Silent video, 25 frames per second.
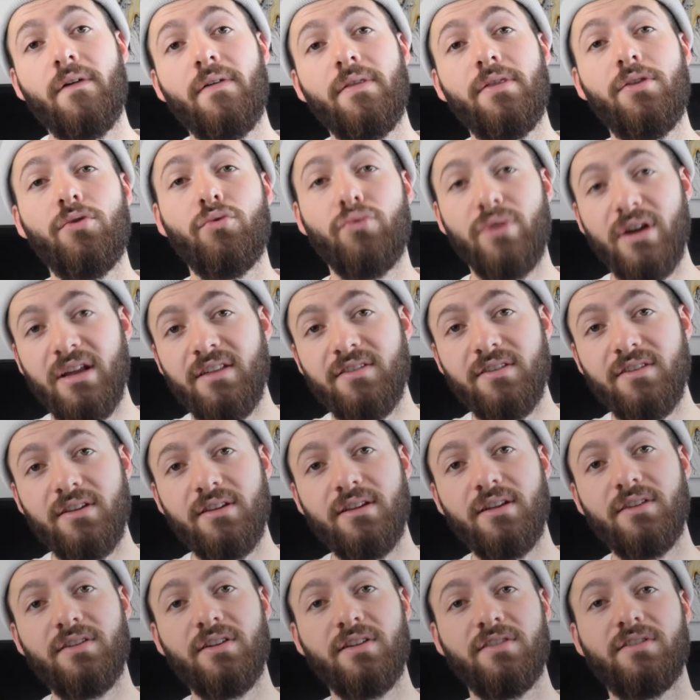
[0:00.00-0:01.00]
The reason
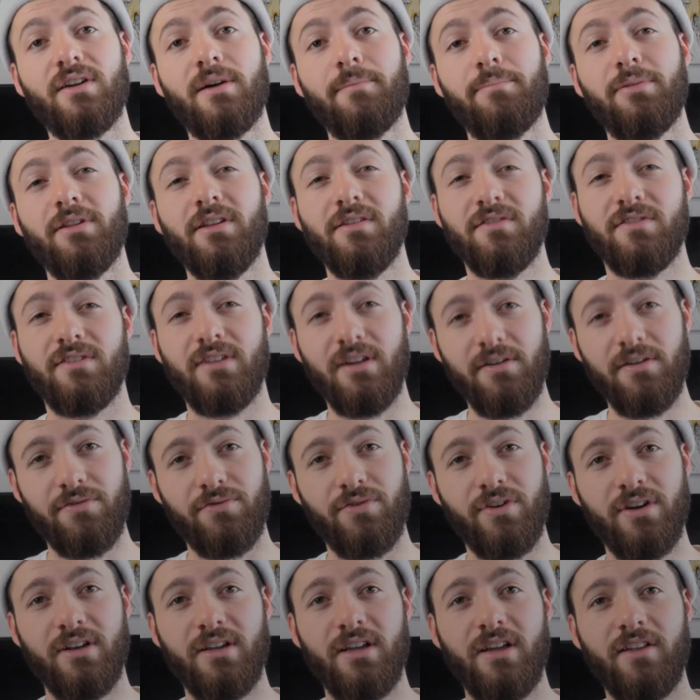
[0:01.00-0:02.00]
this example is
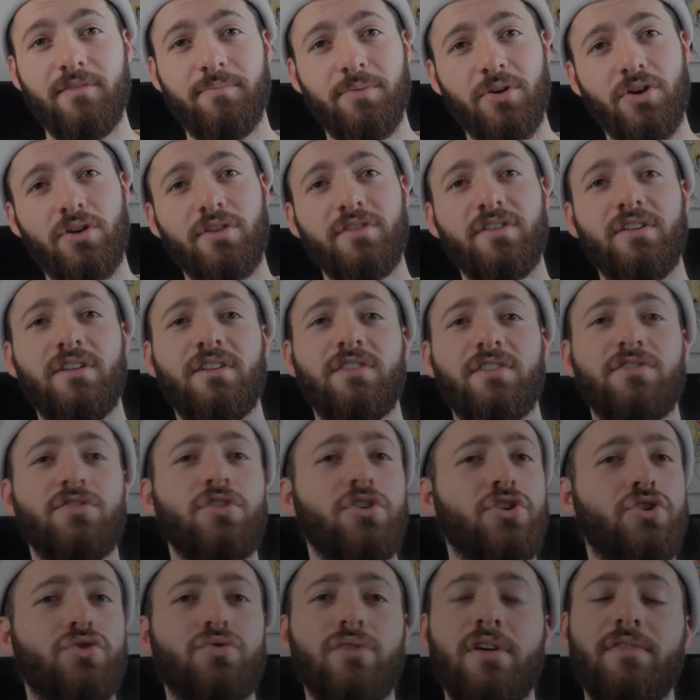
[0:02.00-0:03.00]
different is because it is
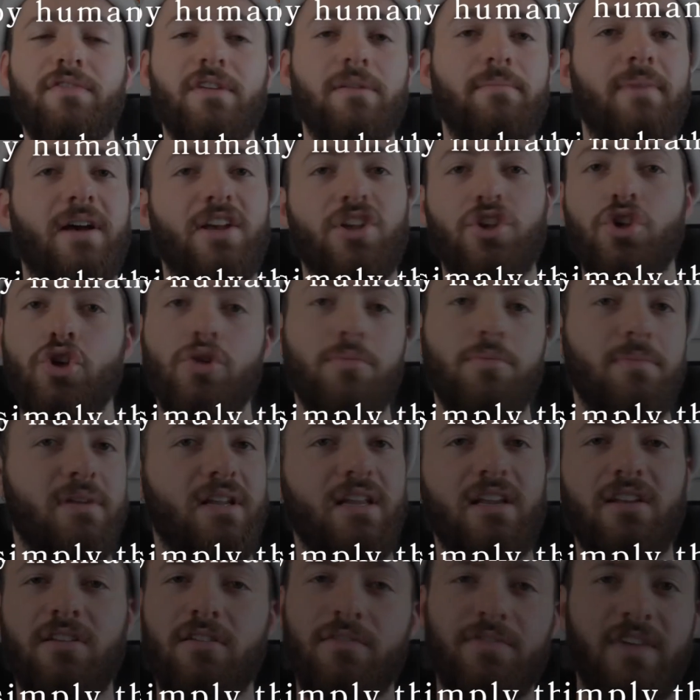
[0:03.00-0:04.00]
not driven by human
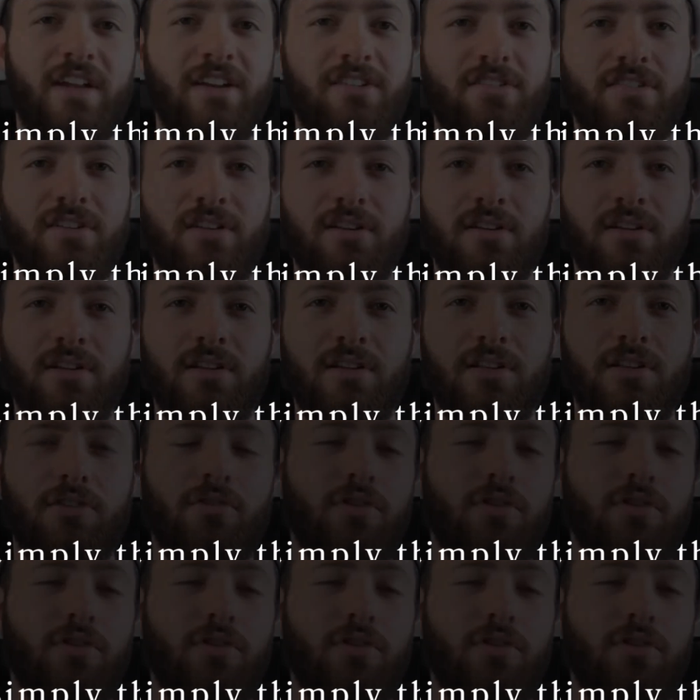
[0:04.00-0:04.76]
intervention. There are